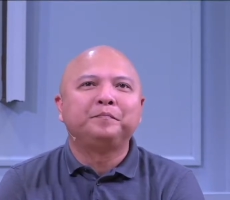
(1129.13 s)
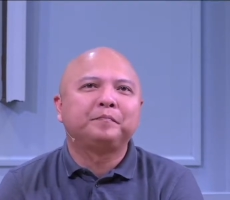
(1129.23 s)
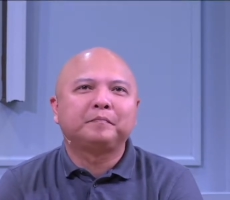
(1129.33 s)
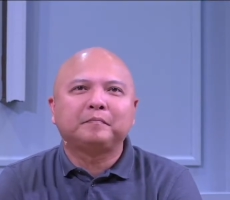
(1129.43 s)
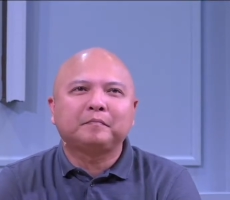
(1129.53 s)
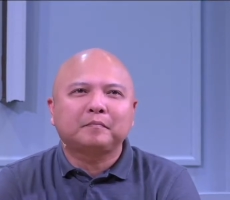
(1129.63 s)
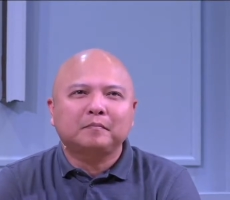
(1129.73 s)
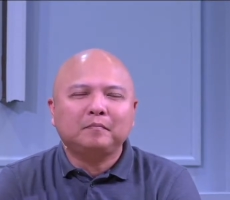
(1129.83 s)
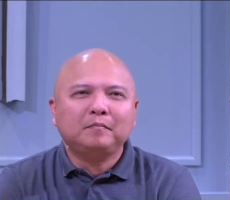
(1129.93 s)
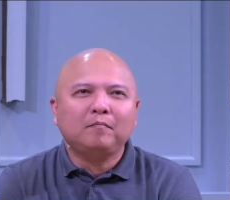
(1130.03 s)

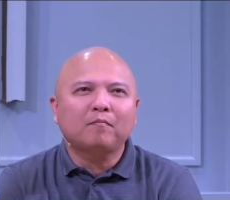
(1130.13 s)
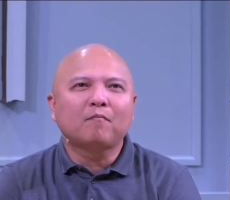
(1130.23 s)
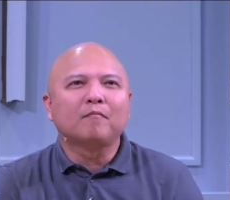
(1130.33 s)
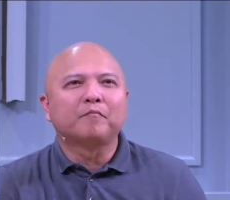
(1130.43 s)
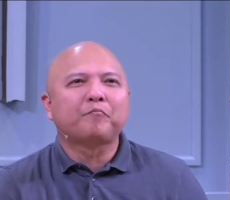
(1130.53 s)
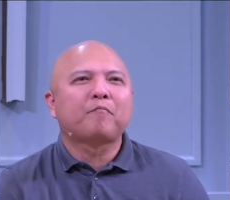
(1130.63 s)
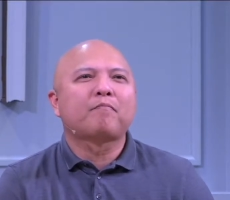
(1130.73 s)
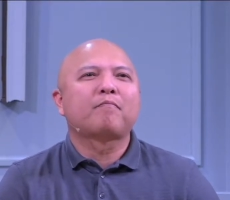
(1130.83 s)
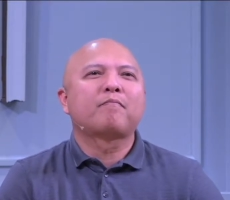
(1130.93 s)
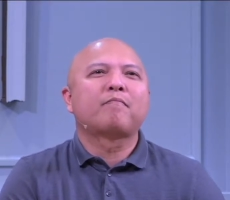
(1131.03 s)

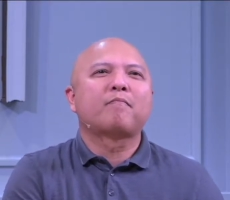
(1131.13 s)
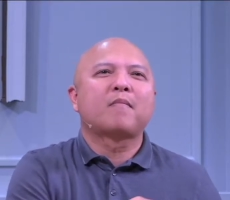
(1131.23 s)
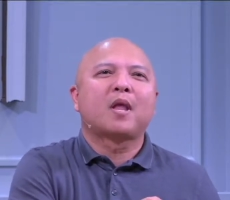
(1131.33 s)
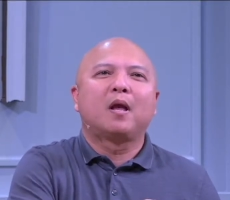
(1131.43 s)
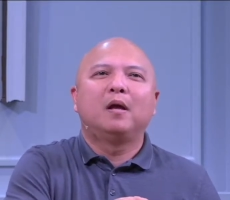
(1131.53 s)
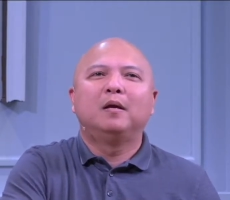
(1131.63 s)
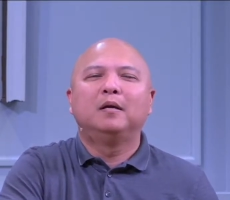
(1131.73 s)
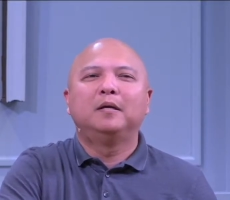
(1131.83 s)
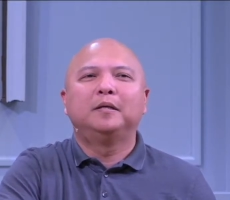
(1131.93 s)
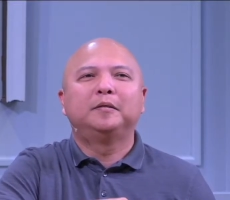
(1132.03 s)

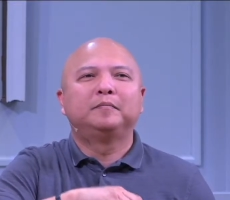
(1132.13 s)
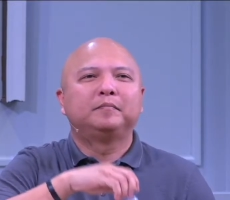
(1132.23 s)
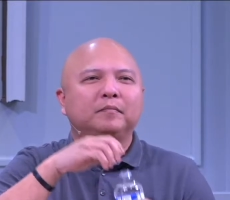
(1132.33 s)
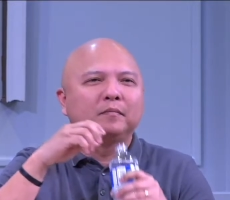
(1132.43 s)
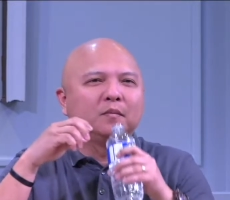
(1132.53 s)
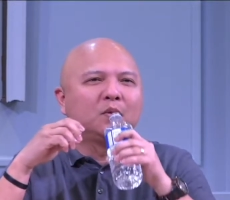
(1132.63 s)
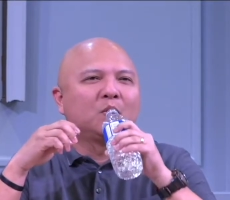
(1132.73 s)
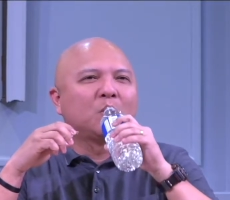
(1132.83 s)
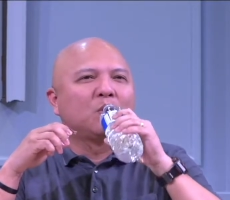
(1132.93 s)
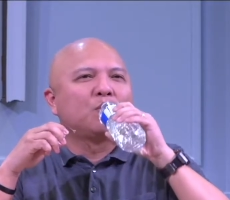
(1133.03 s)

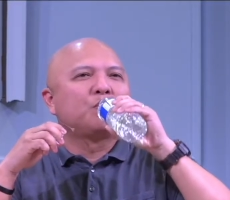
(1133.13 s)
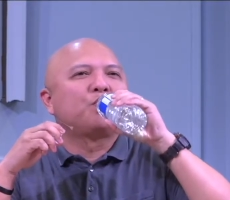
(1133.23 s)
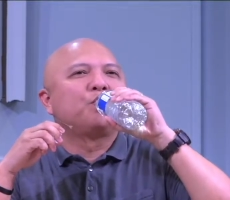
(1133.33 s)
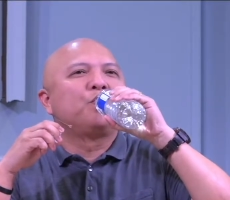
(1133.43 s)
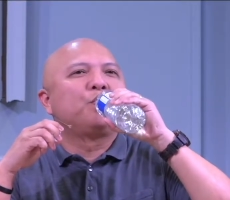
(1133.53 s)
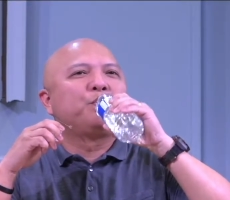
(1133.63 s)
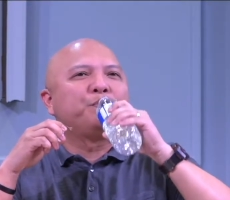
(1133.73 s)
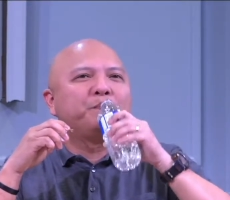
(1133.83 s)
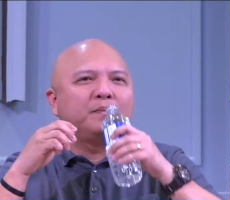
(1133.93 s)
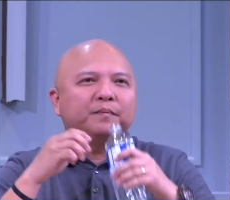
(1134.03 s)

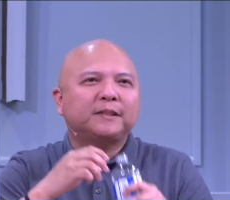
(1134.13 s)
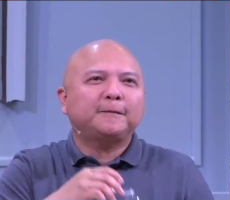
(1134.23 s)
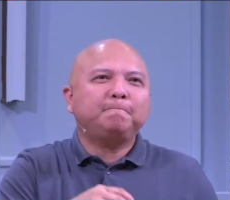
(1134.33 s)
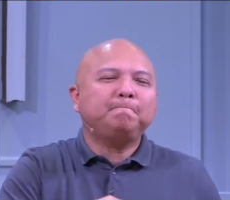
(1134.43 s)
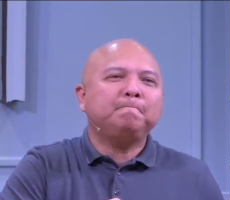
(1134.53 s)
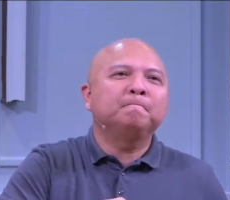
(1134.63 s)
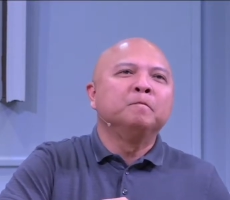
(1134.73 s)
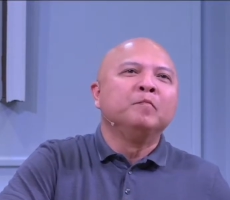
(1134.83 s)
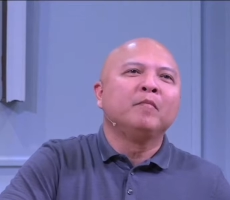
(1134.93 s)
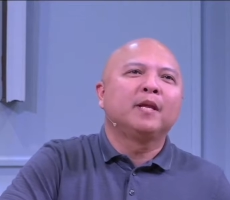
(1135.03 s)

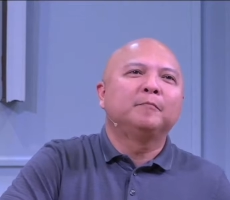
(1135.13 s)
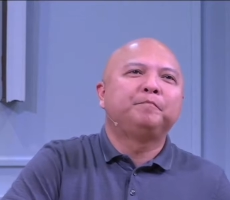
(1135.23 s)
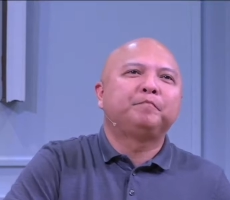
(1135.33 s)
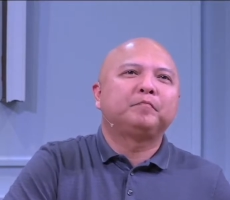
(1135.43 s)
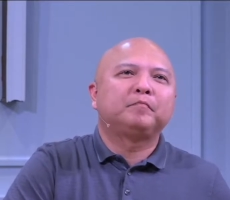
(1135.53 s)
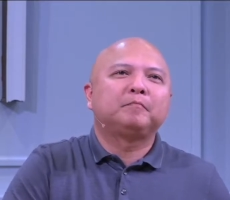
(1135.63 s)
[no speech]